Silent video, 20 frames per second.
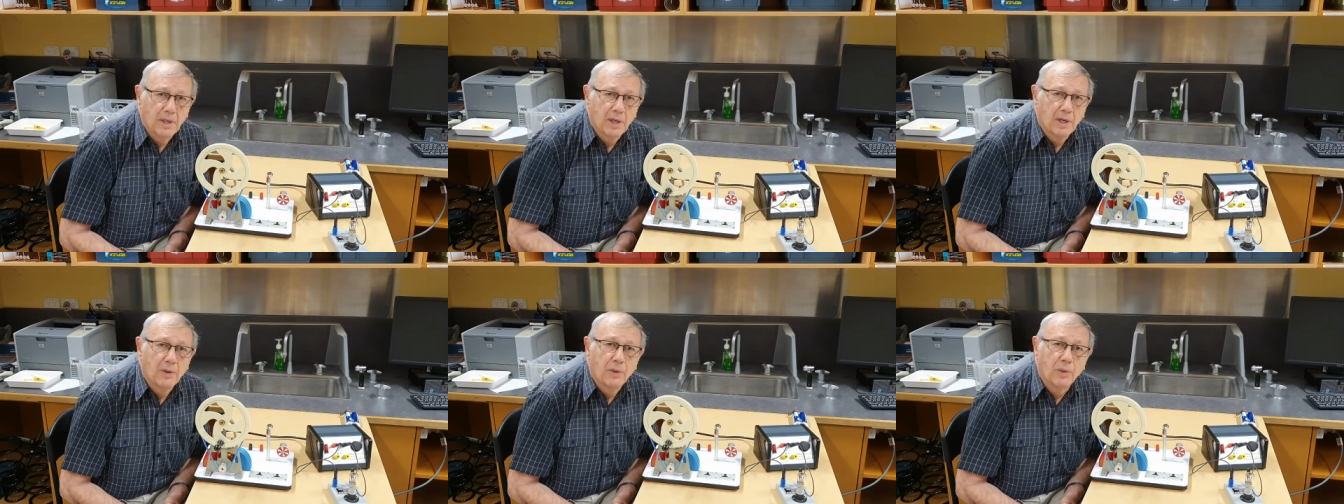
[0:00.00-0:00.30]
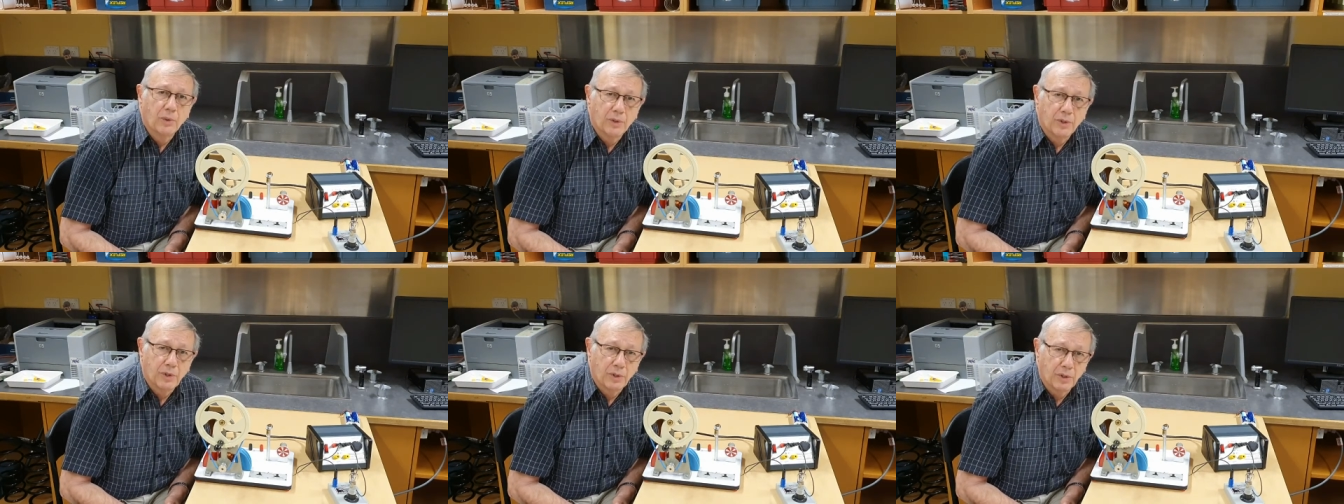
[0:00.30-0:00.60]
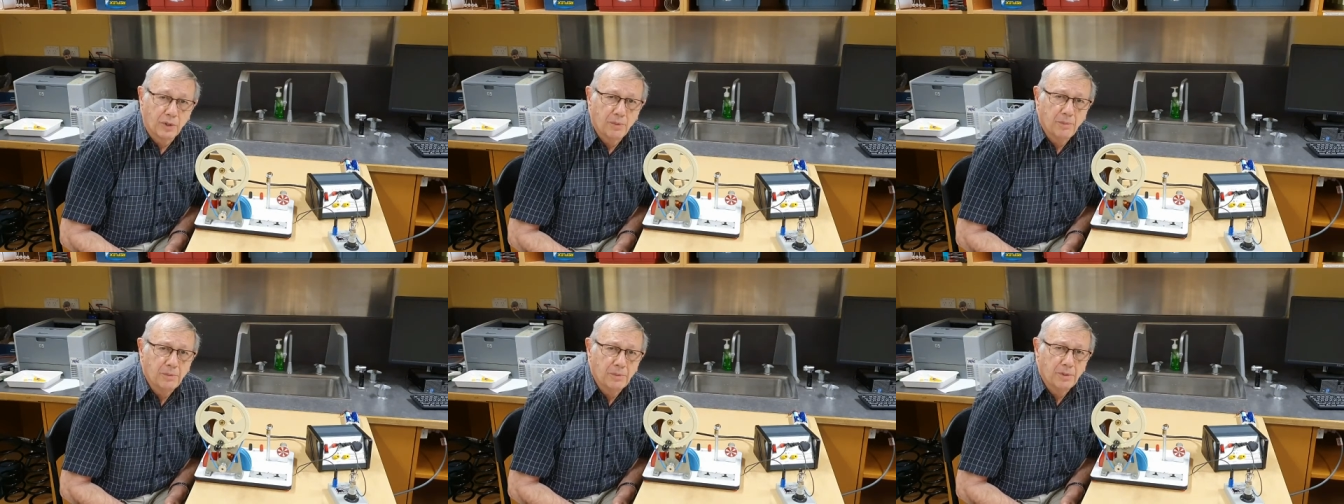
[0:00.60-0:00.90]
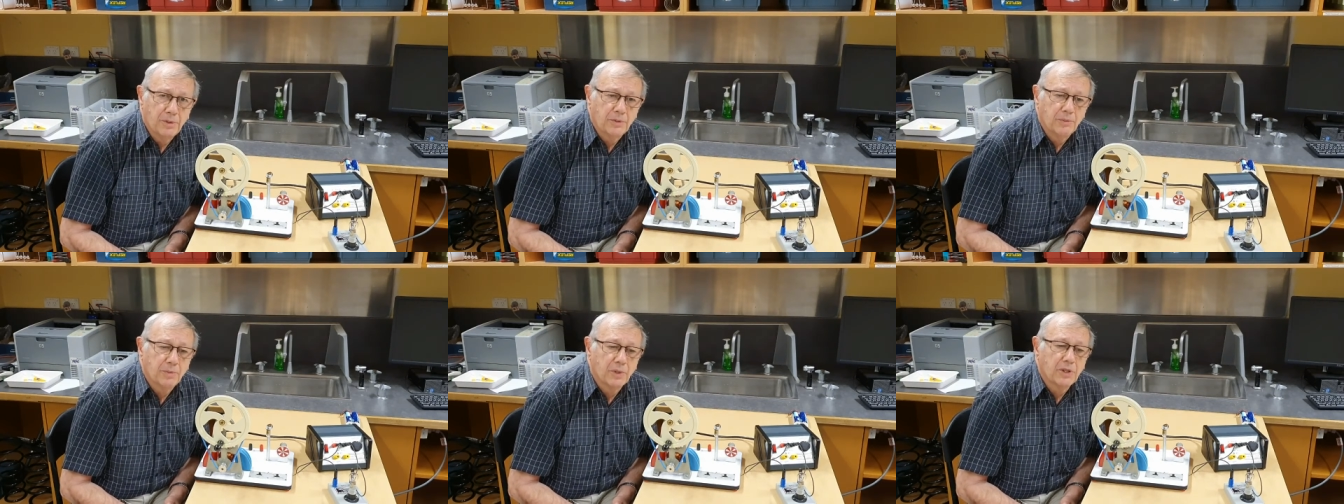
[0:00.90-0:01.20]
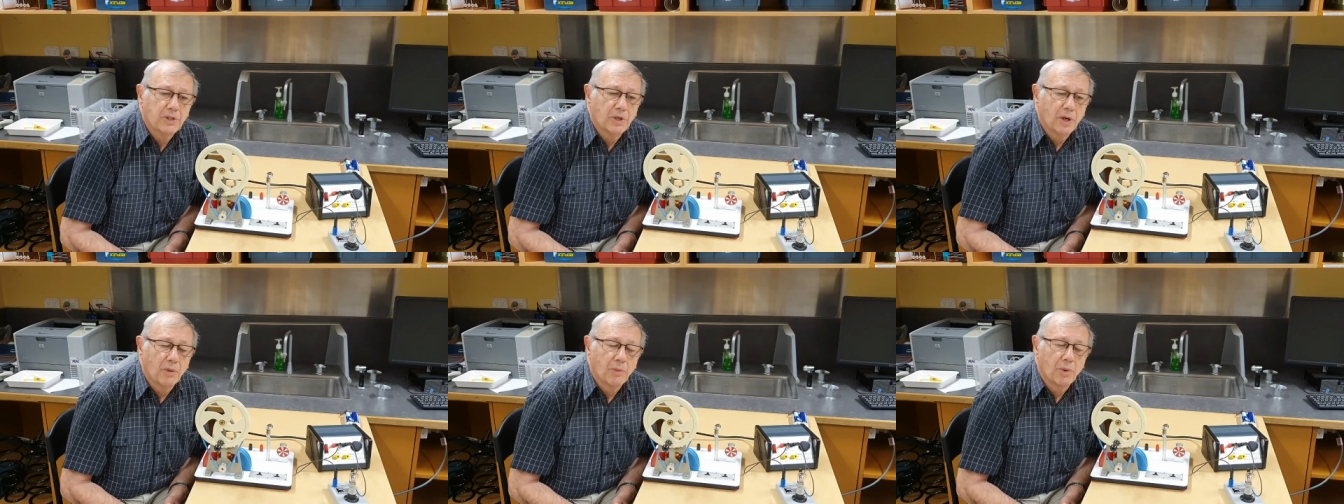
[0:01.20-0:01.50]
or terms which
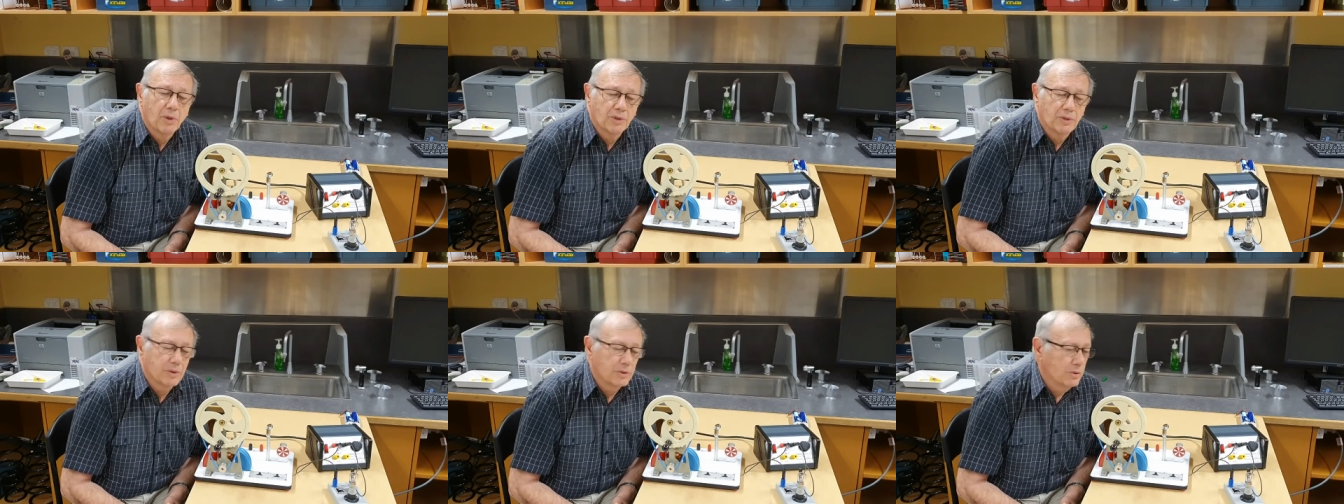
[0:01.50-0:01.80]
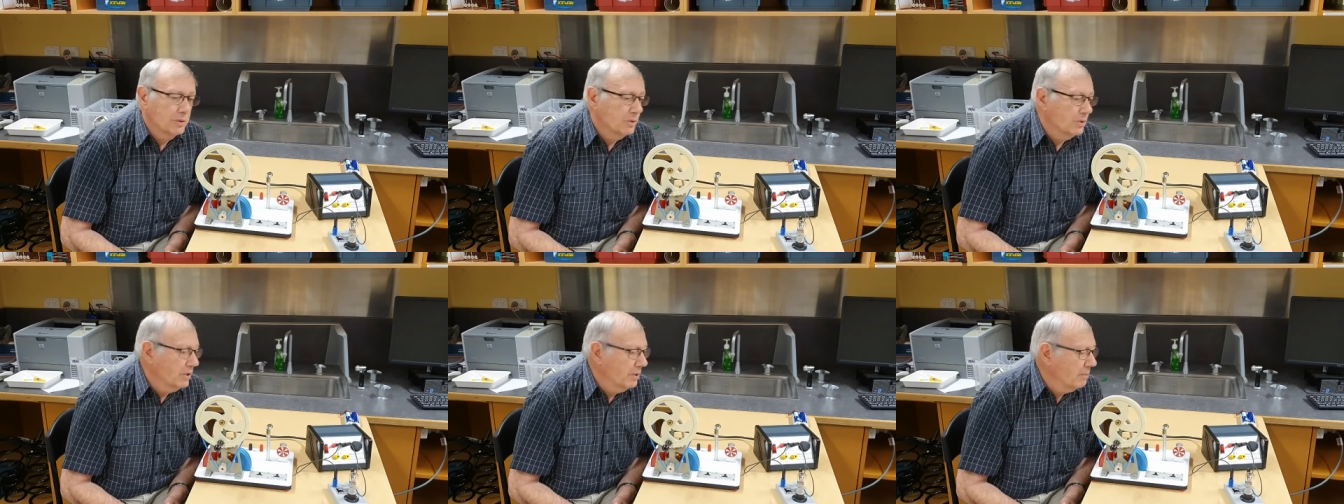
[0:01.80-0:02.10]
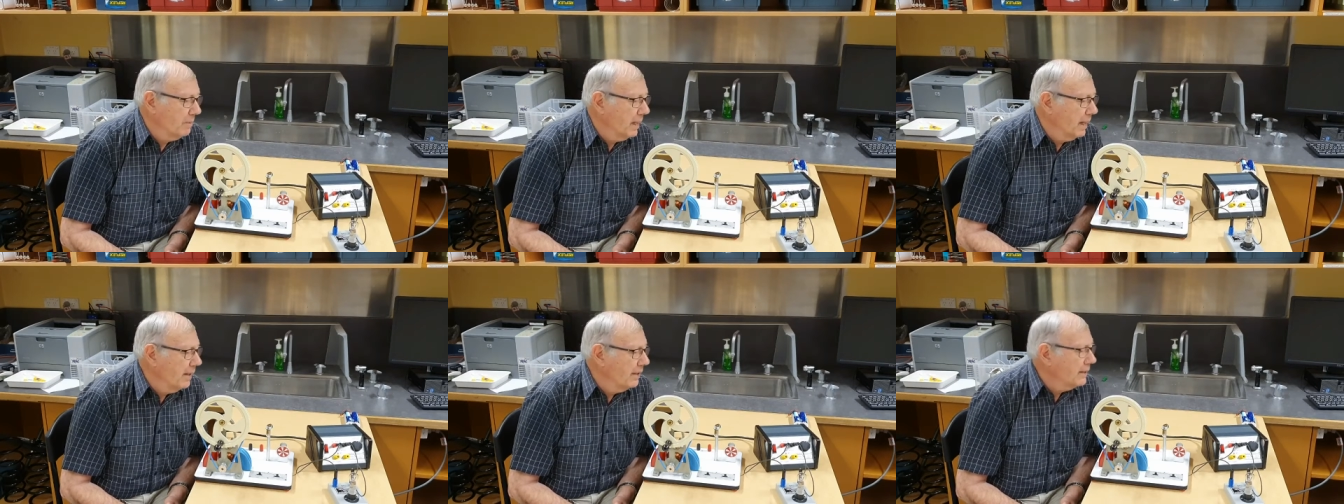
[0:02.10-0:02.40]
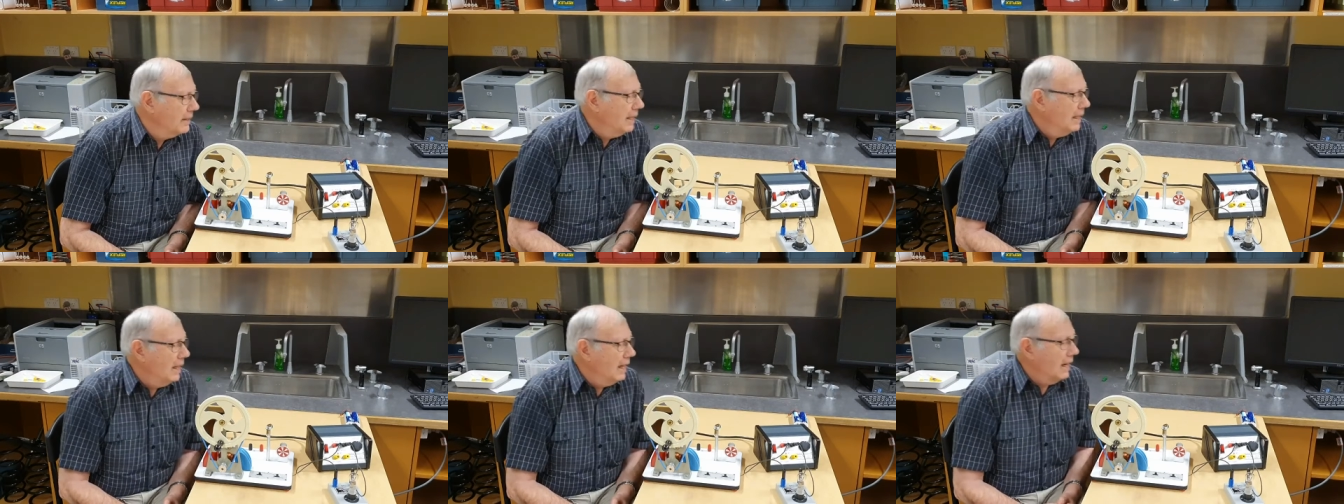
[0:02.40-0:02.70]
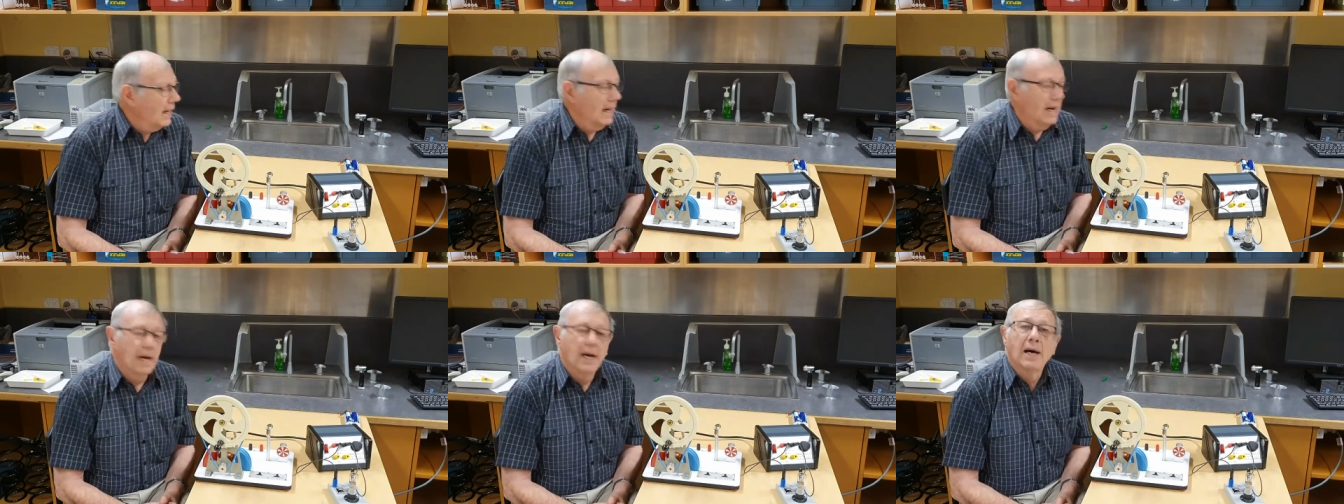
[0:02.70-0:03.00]
I want to talk about
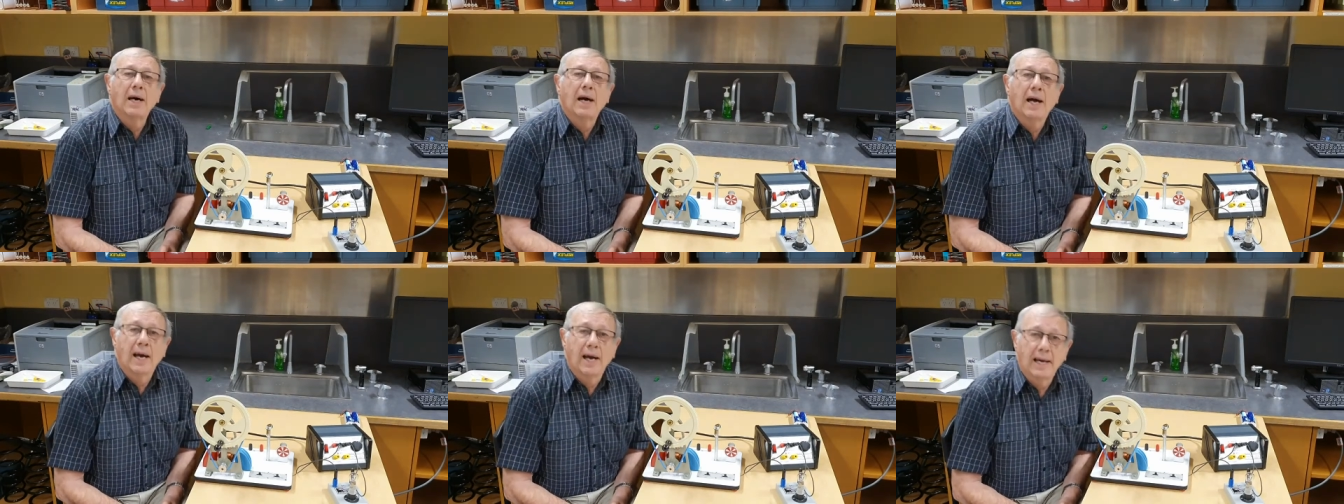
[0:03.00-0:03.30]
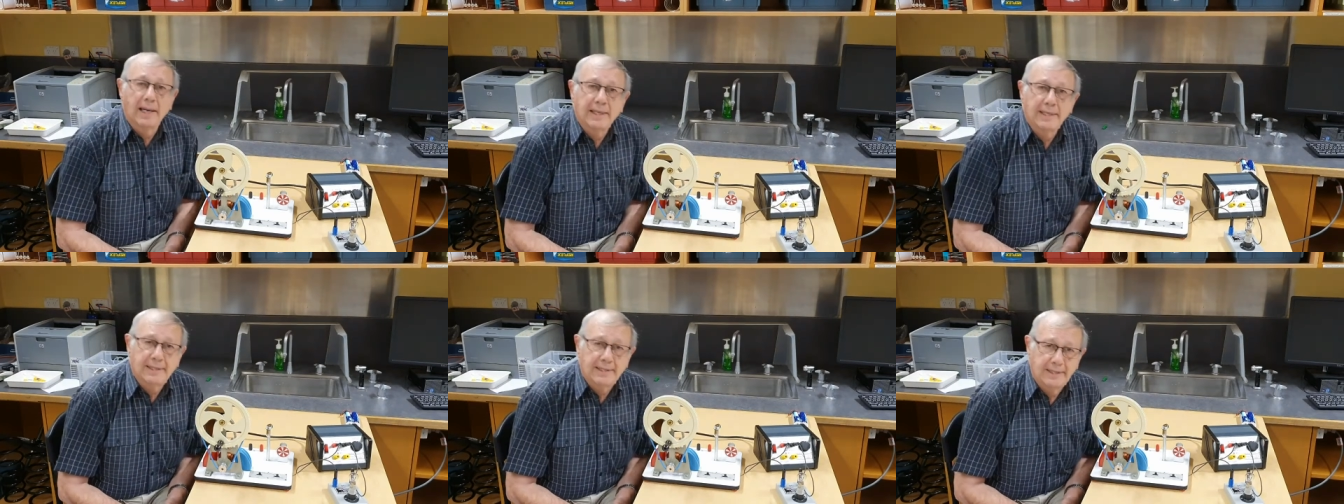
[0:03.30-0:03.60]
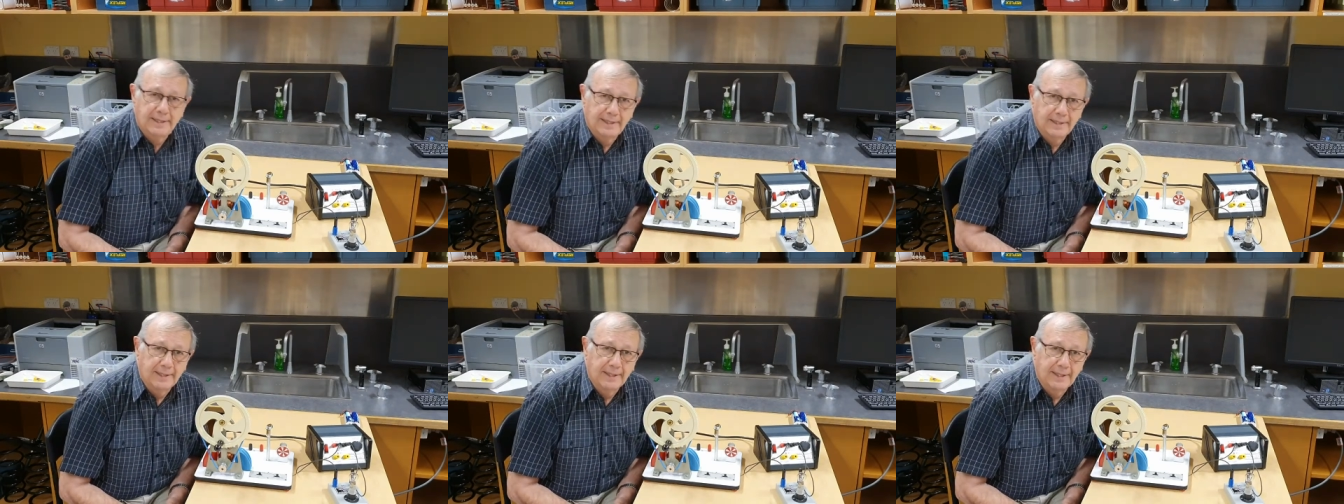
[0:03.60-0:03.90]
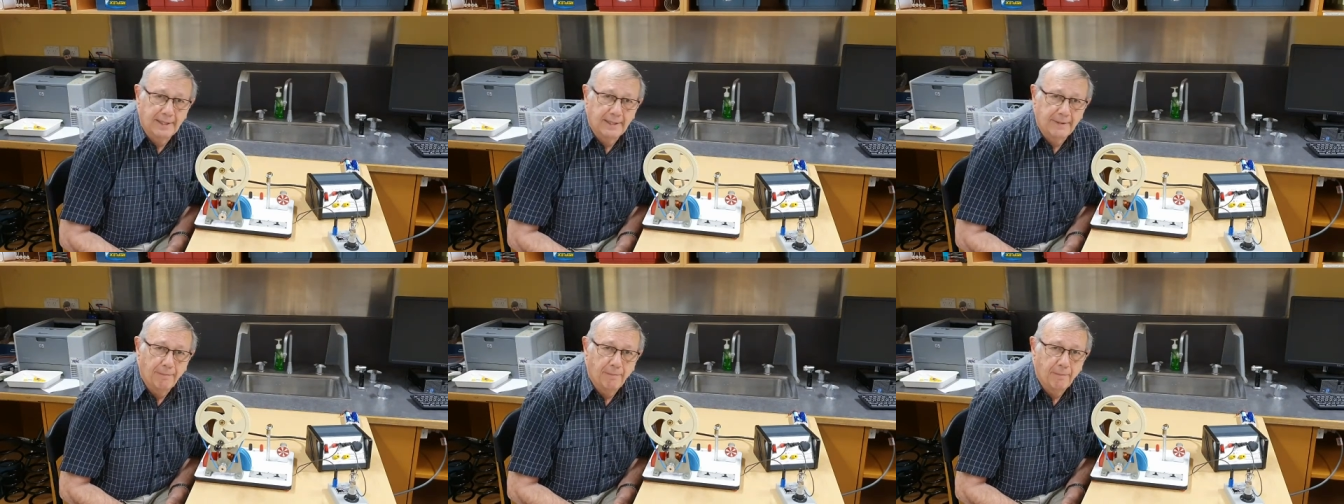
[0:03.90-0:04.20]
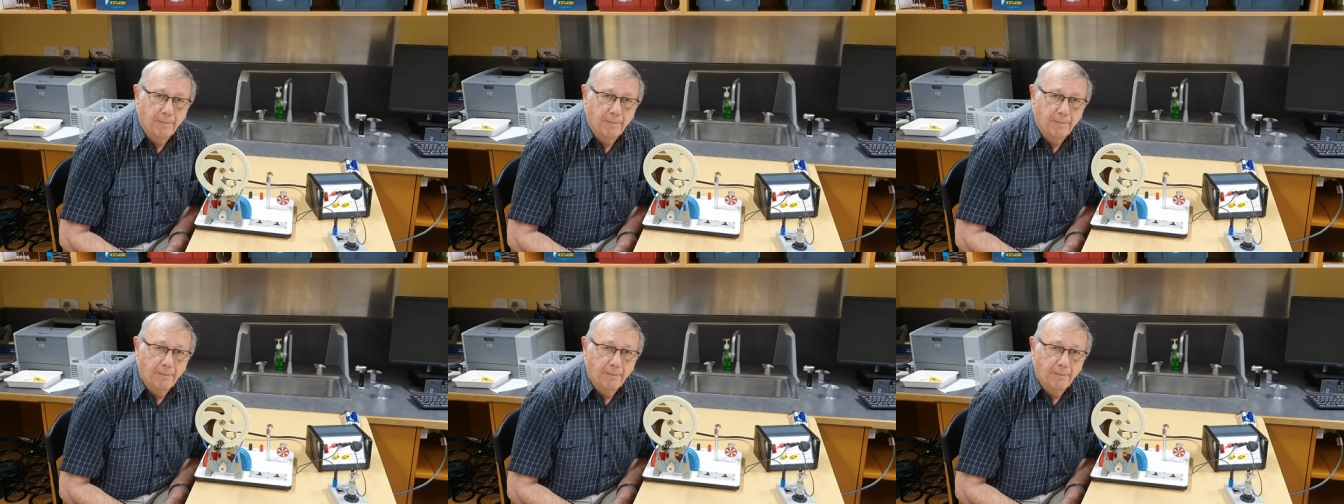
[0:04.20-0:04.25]
are AC